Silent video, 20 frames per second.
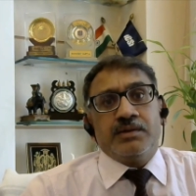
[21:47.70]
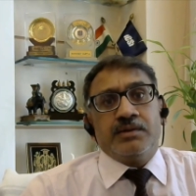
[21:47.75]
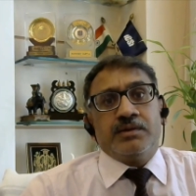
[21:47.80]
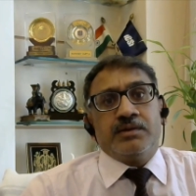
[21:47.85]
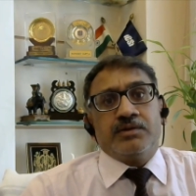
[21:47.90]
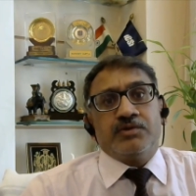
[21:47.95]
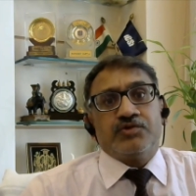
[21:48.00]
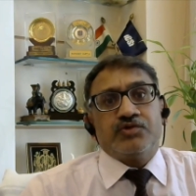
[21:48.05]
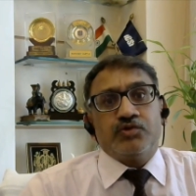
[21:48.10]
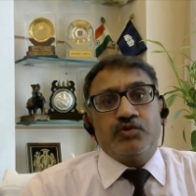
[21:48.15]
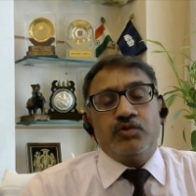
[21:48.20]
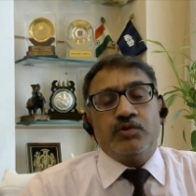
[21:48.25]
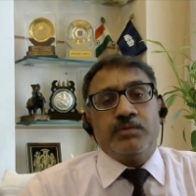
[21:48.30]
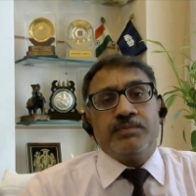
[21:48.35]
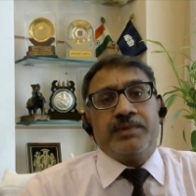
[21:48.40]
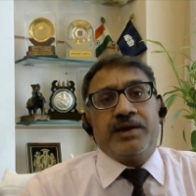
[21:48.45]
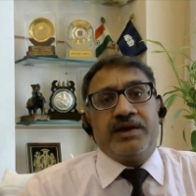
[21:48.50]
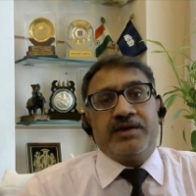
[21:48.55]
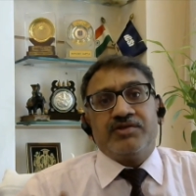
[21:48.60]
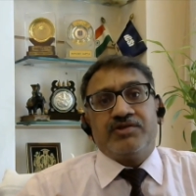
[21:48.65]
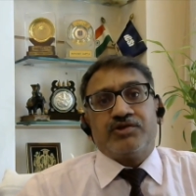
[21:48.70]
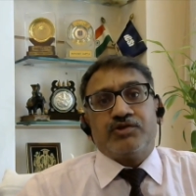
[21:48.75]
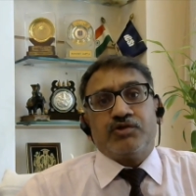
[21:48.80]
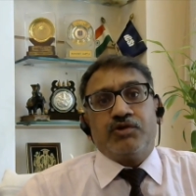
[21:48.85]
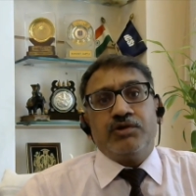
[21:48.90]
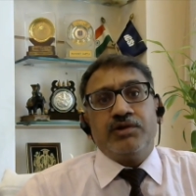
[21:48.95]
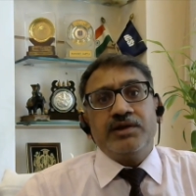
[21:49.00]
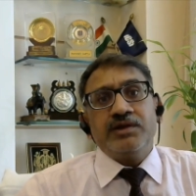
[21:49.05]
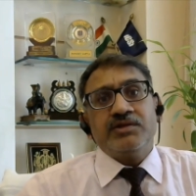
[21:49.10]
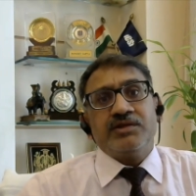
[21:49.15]
So by
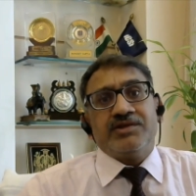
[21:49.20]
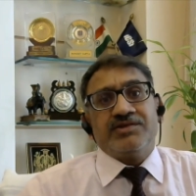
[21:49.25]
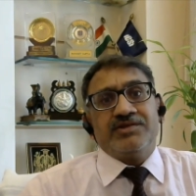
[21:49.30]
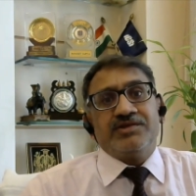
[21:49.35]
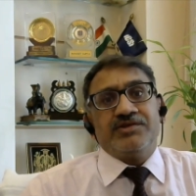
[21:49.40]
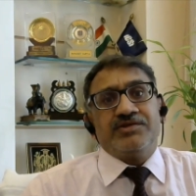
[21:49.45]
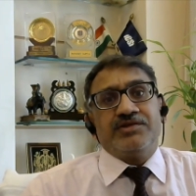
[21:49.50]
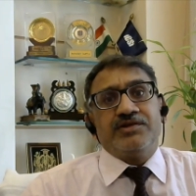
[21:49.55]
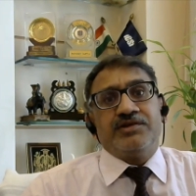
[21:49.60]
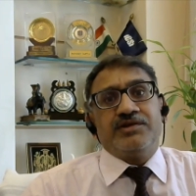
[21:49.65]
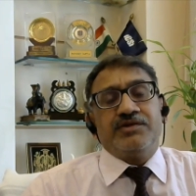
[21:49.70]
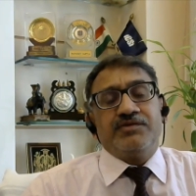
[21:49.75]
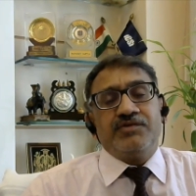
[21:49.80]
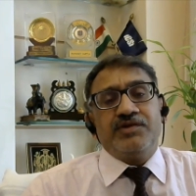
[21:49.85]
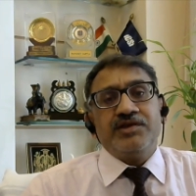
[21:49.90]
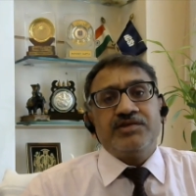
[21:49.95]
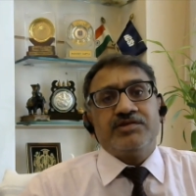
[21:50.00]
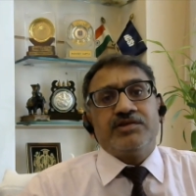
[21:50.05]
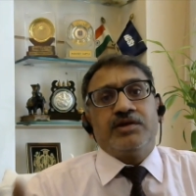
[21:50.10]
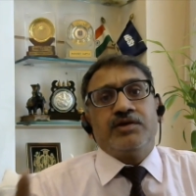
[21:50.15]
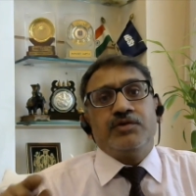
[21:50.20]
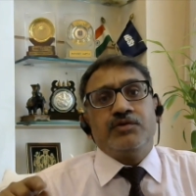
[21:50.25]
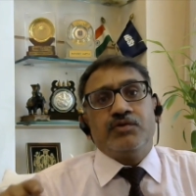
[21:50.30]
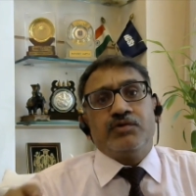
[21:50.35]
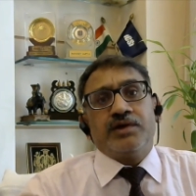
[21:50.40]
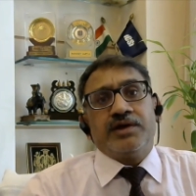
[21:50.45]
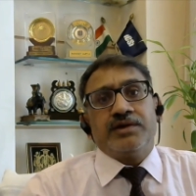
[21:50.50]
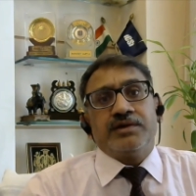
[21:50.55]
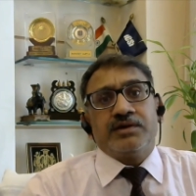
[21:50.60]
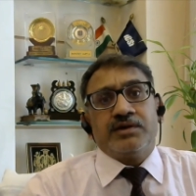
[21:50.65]
installing the CCTVs, you
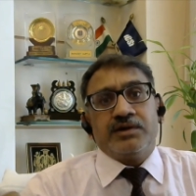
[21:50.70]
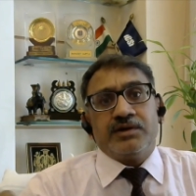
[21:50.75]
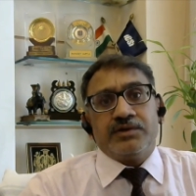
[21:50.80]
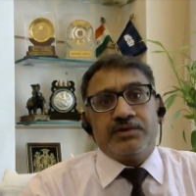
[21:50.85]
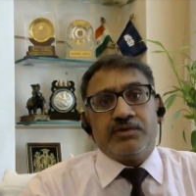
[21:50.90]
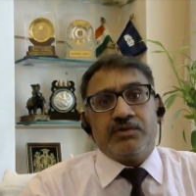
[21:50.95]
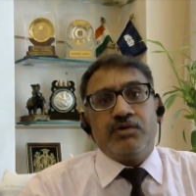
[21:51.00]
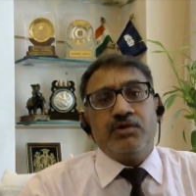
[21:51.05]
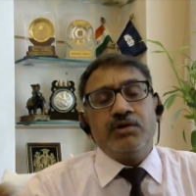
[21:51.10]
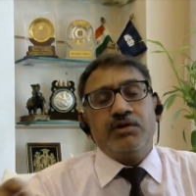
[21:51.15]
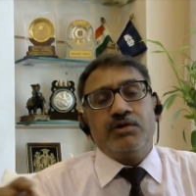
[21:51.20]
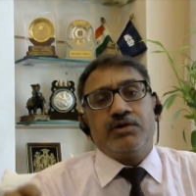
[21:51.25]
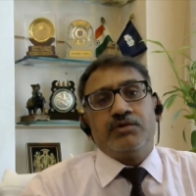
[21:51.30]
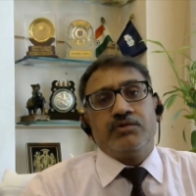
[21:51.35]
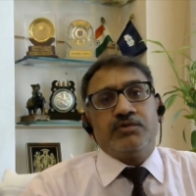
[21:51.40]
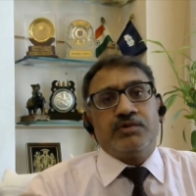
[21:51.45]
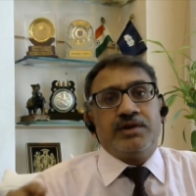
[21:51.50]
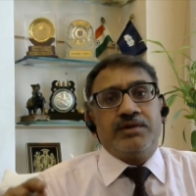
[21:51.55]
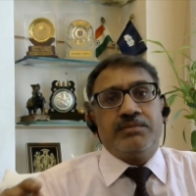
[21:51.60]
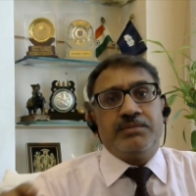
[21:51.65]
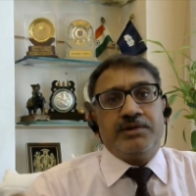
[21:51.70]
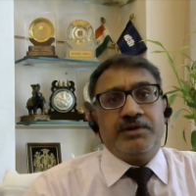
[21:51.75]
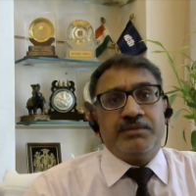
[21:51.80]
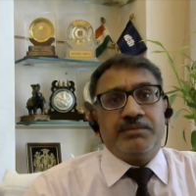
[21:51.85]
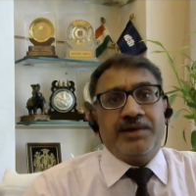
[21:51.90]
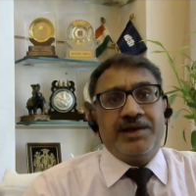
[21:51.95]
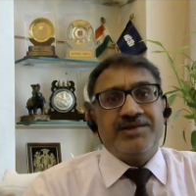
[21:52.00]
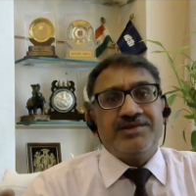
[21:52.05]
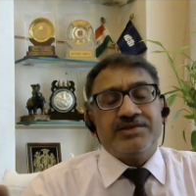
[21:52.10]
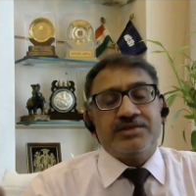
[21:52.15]
can control or you can
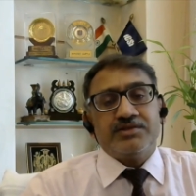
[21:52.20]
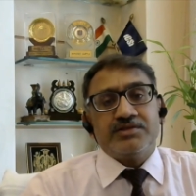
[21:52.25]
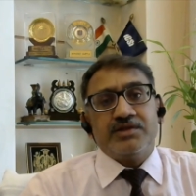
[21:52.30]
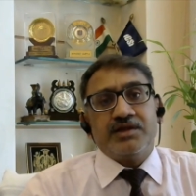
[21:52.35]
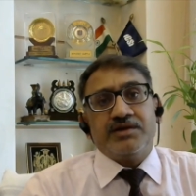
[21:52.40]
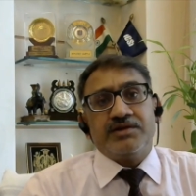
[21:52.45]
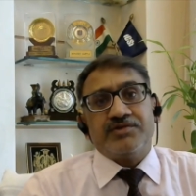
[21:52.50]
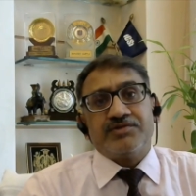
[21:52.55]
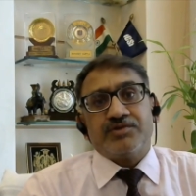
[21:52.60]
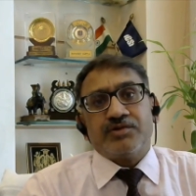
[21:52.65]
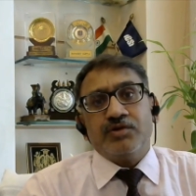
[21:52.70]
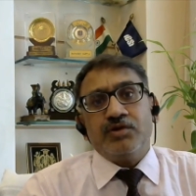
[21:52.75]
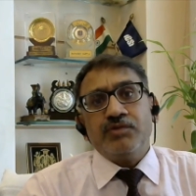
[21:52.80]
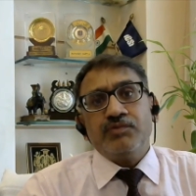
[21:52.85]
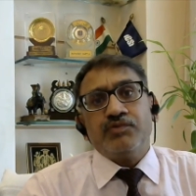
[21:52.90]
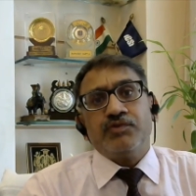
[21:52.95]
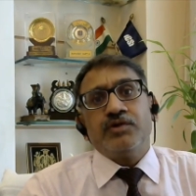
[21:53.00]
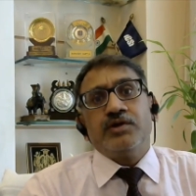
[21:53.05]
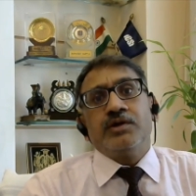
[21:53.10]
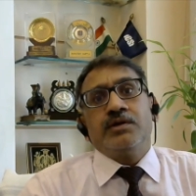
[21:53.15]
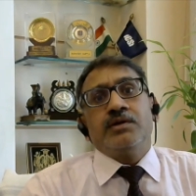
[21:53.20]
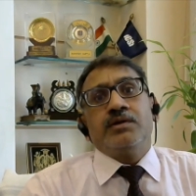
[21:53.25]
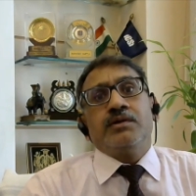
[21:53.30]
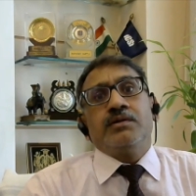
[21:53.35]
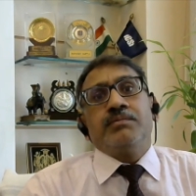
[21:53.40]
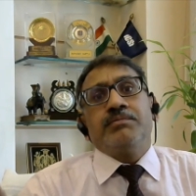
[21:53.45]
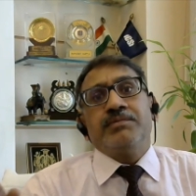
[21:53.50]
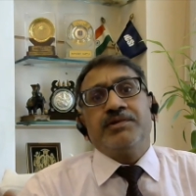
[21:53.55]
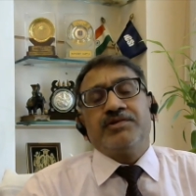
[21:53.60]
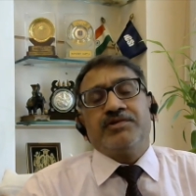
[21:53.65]
minimize the risk of
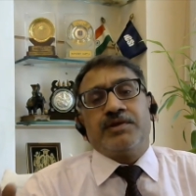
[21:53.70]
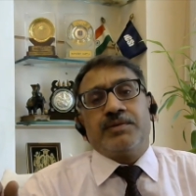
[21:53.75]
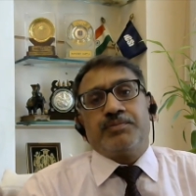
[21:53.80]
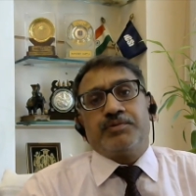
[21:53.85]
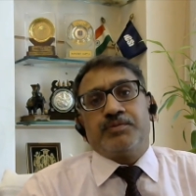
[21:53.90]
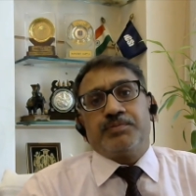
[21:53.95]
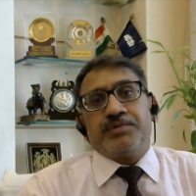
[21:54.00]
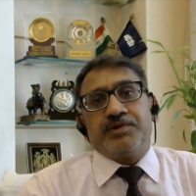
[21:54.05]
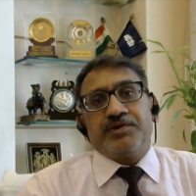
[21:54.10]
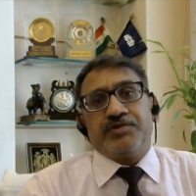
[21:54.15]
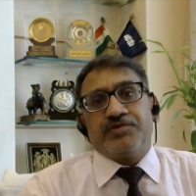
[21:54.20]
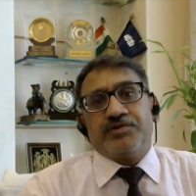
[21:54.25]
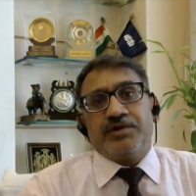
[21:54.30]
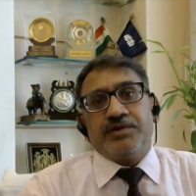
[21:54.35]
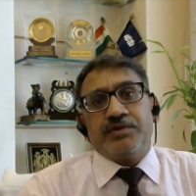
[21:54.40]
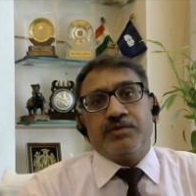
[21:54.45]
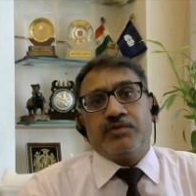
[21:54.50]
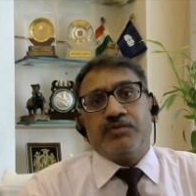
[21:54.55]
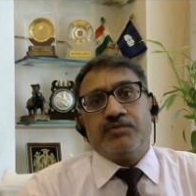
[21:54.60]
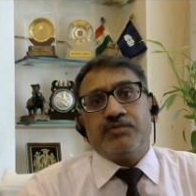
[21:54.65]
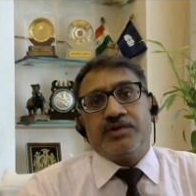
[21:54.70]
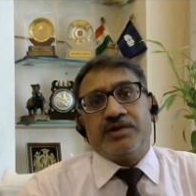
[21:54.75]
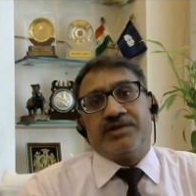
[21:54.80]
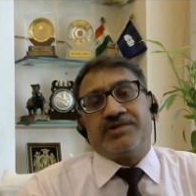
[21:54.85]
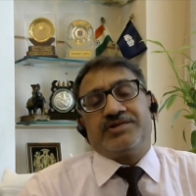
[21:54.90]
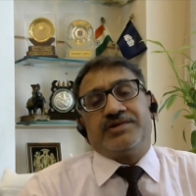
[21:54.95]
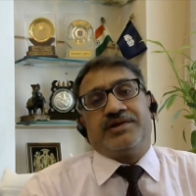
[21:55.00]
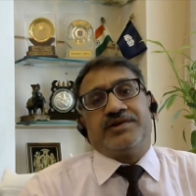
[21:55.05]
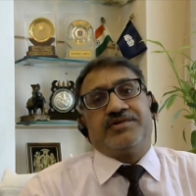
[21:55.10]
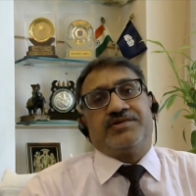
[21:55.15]
misappropriation of
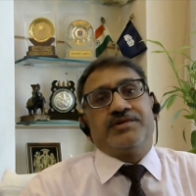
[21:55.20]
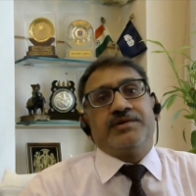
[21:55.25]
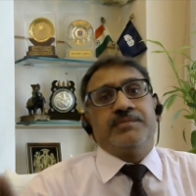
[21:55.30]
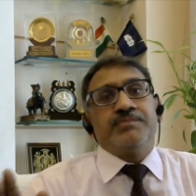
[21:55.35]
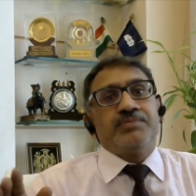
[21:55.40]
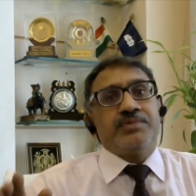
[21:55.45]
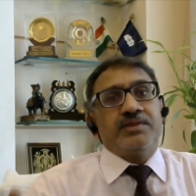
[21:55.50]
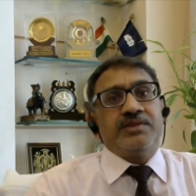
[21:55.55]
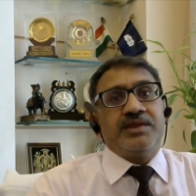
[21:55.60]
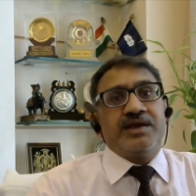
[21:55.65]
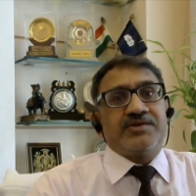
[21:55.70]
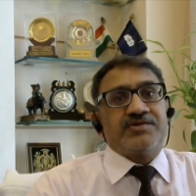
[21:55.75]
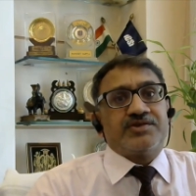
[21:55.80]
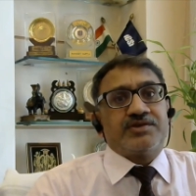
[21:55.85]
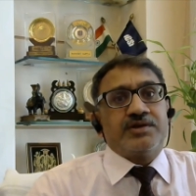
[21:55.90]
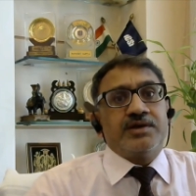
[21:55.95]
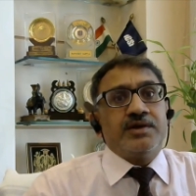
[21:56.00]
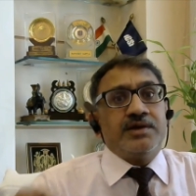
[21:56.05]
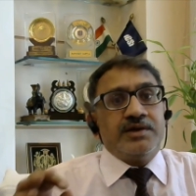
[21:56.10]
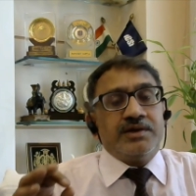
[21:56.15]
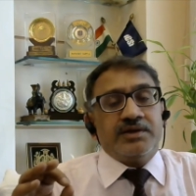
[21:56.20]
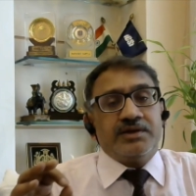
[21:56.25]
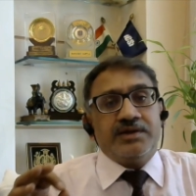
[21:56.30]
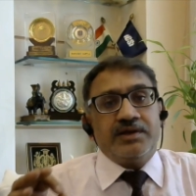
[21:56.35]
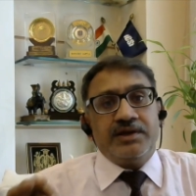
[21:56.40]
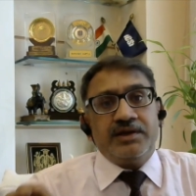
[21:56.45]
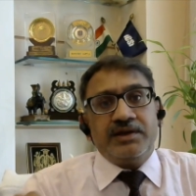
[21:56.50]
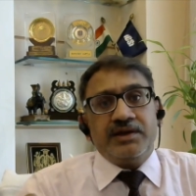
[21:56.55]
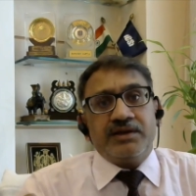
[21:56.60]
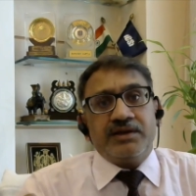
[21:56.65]
assets. Next,
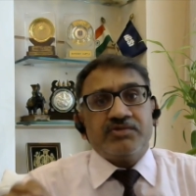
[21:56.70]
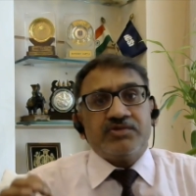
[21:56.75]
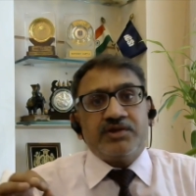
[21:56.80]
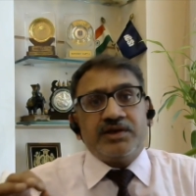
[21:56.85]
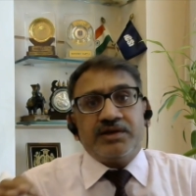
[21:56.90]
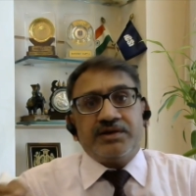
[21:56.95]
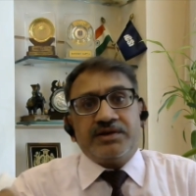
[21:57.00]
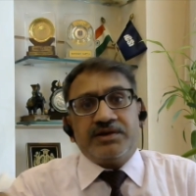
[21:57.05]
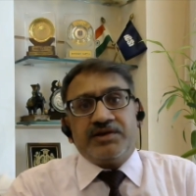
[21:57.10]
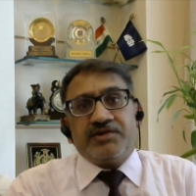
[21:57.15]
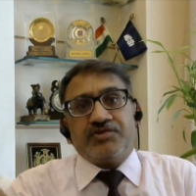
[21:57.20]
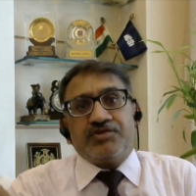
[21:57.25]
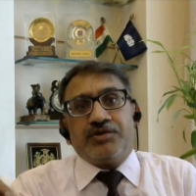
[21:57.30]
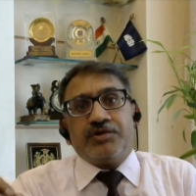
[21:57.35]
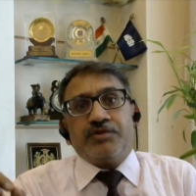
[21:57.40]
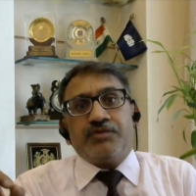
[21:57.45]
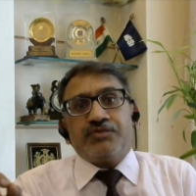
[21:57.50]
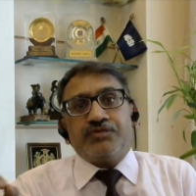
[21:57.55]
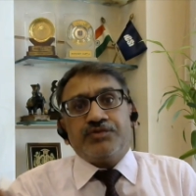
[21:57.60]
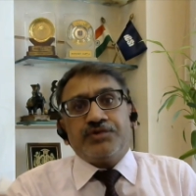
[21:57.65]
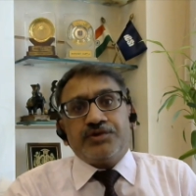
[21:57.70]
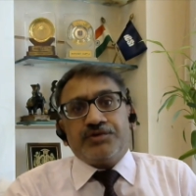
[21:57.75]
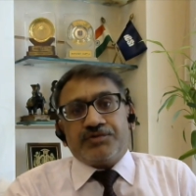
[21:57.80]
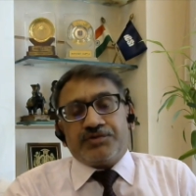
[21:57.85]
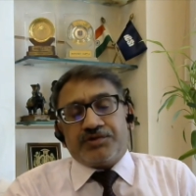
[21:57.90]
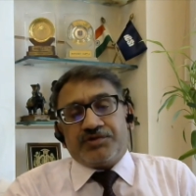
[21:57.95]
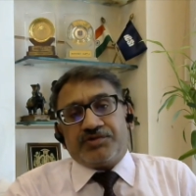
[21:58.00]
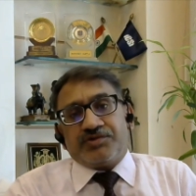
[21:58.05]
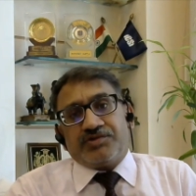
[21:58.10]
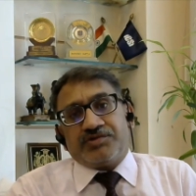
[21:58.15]
clear segregation of
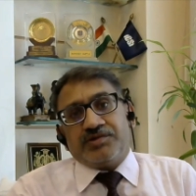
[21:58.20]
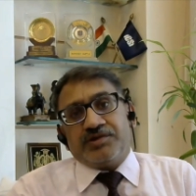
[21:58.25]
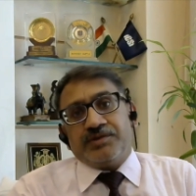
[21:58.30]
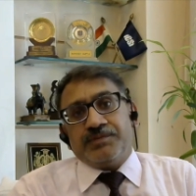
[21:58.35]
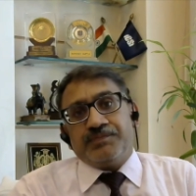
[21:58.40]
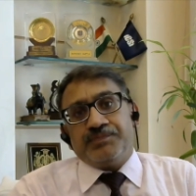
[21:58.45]
duties.